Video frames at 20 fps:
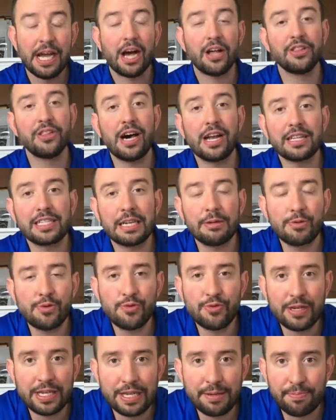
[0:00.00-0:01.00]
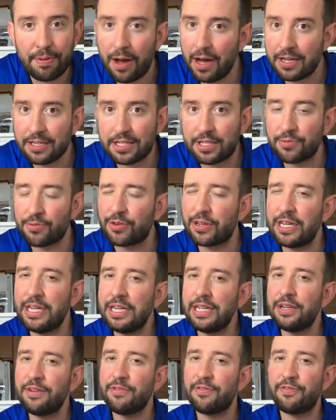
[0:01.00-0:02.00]
A lot of times when we eat pasta, we're
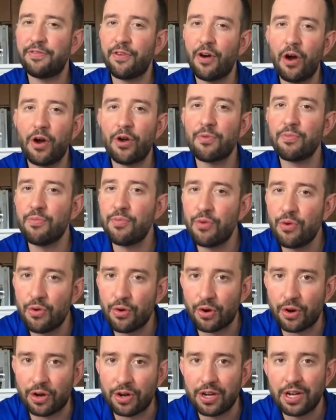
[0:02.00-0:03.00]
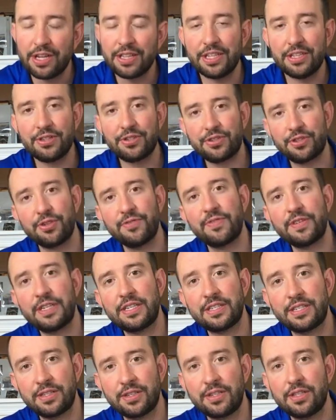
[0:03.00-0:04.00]
eating far more than the
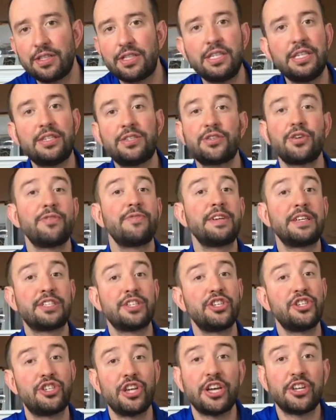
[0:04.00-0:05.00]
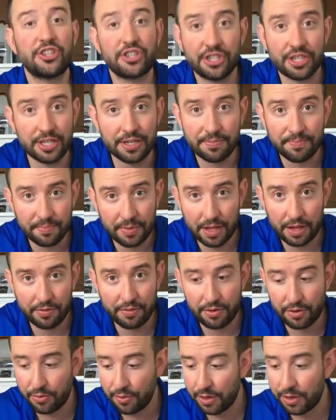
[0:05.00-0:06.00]
serving suggestion,
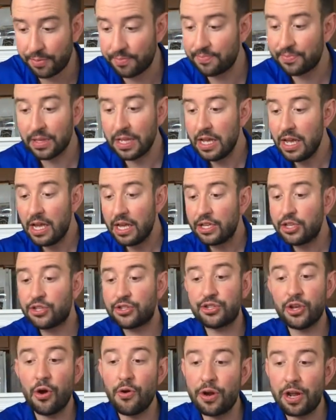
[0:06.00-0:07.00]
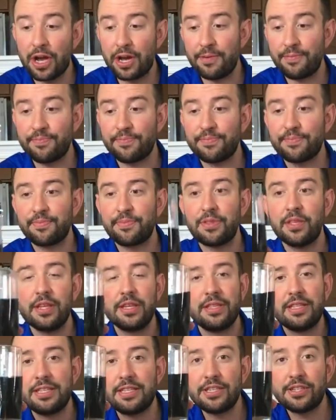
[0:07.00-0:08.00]
if you will. Soda.
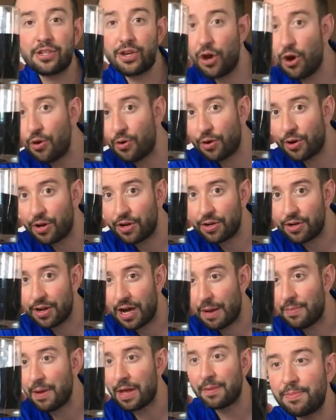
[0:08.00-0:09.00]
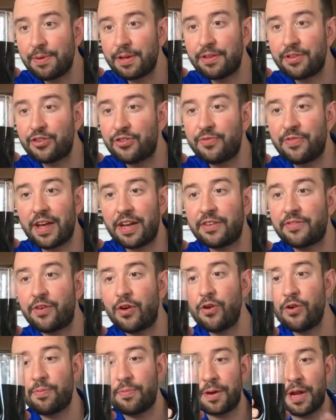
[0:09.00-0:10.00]
This is Coke. I'm big fan of
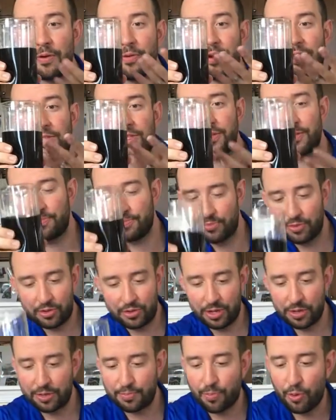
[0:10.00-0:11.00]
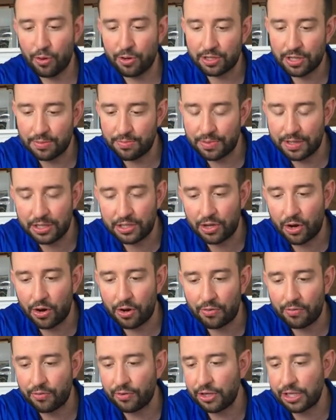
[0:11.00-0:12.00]
Coke, but I wanted to pour something
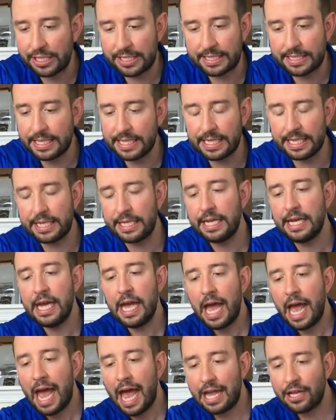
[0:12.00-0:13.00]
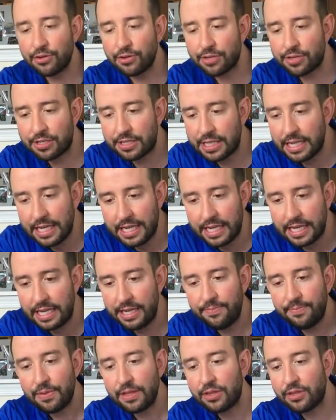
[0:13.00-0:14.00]
dark for you to see. And you'll
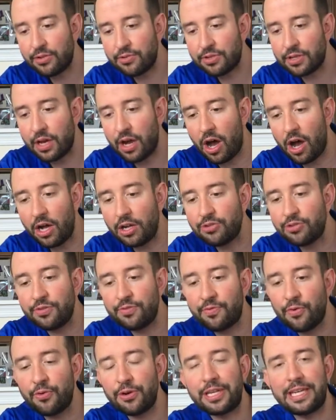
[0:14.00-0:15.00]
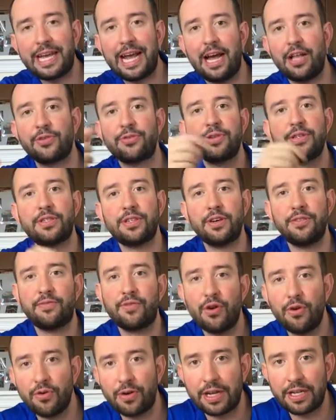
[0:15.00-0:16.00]
see there's 140 calories of
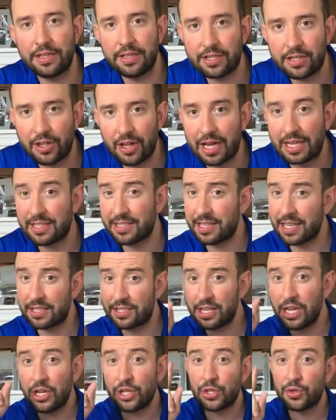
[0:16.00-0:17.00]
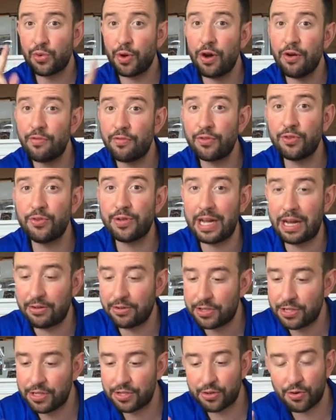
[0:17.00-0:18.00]
Coke in this glass. That's 12 fluid
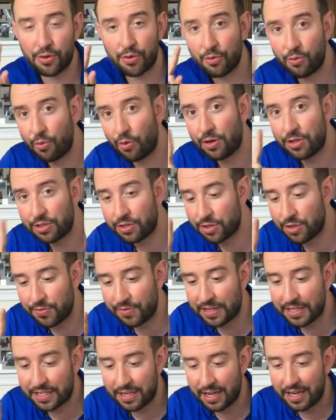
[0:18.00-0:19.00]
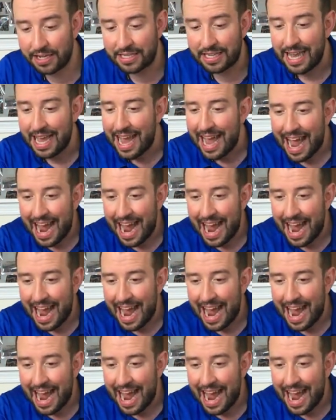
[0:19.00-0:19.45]
ounces or 1 serving size.